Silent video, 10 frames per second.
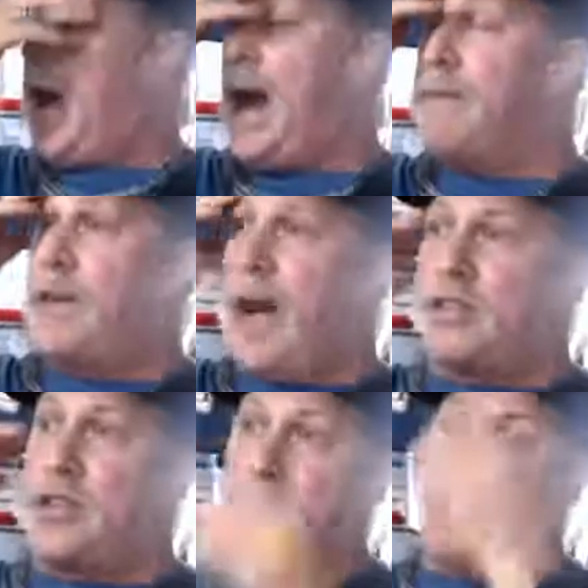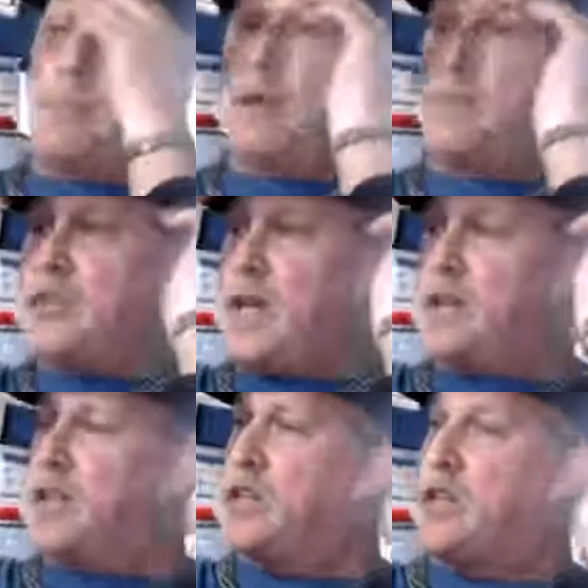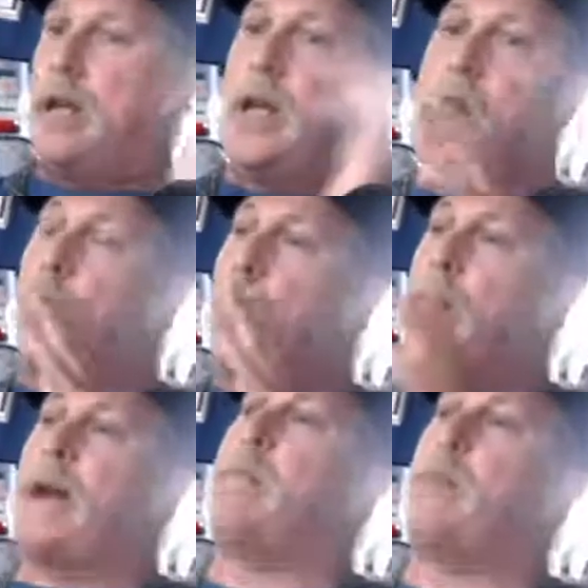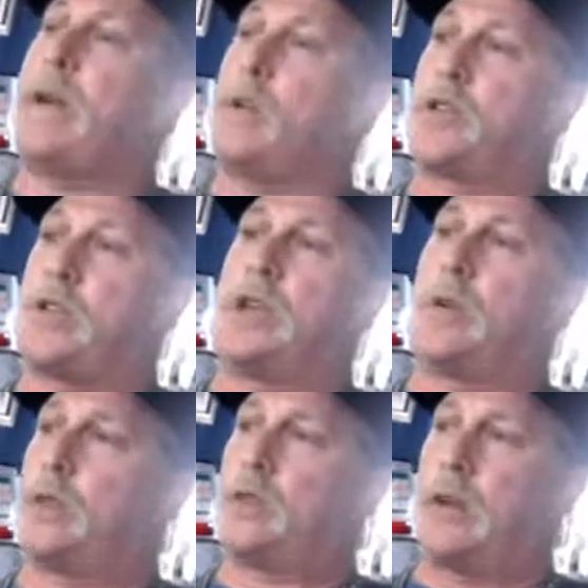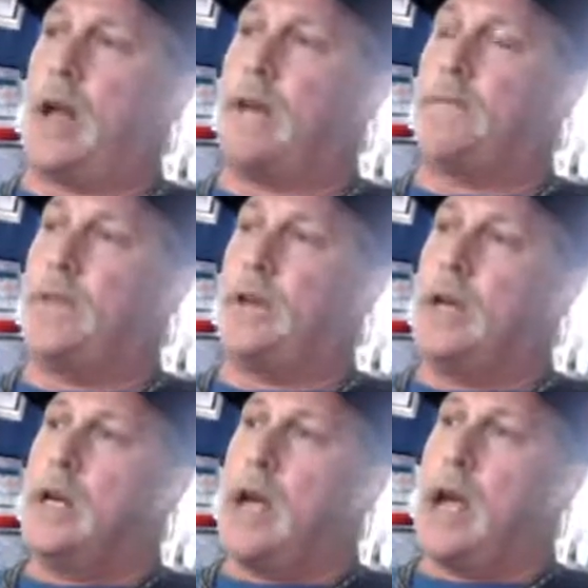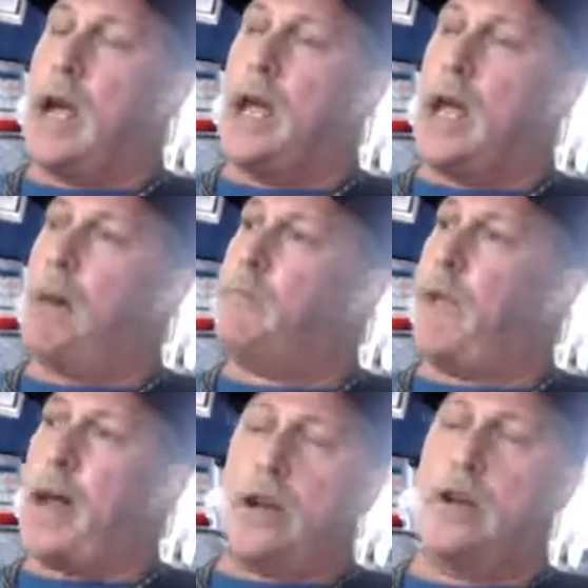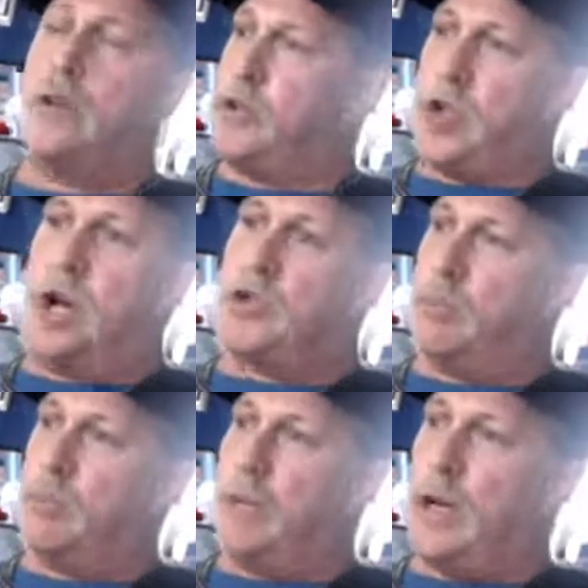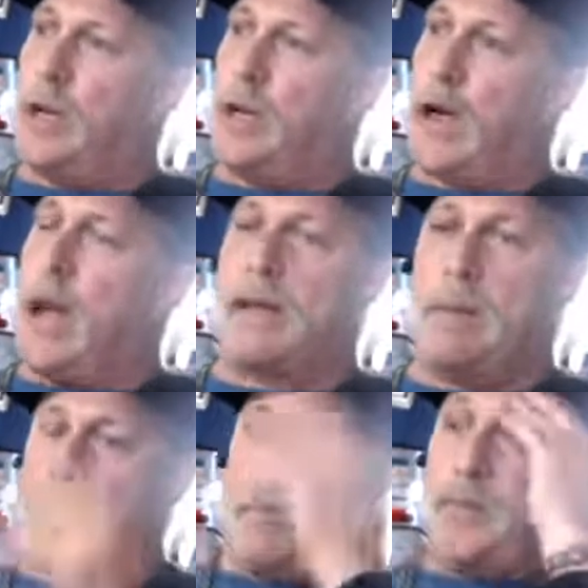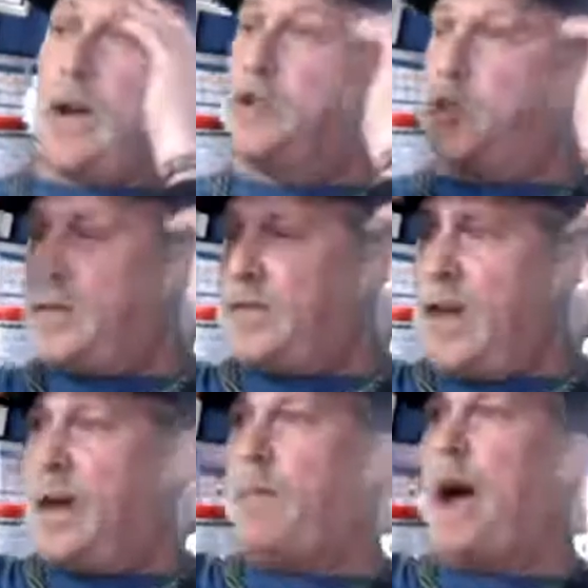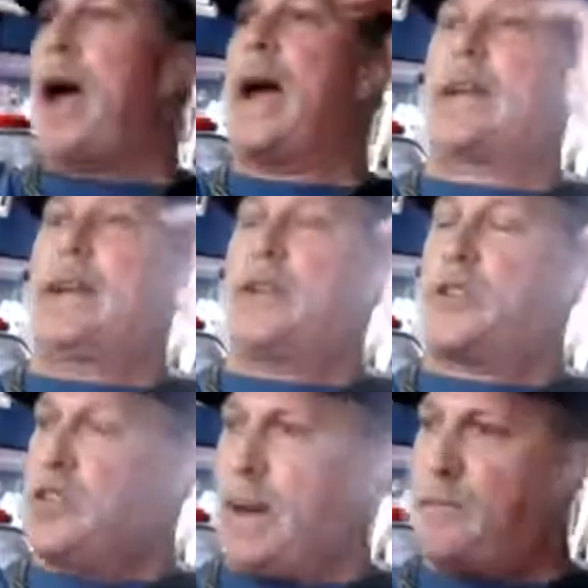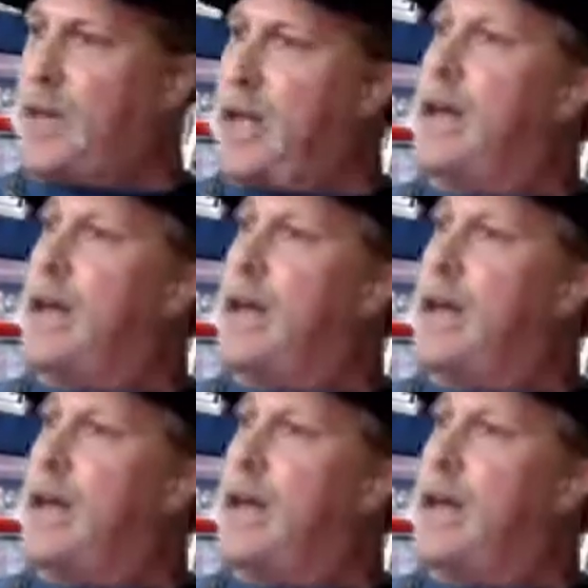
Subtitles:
I've got to be able to say, listen, what anybody wants to do with their life, I'm not here to judge them. I can be friends with them. I can accept it.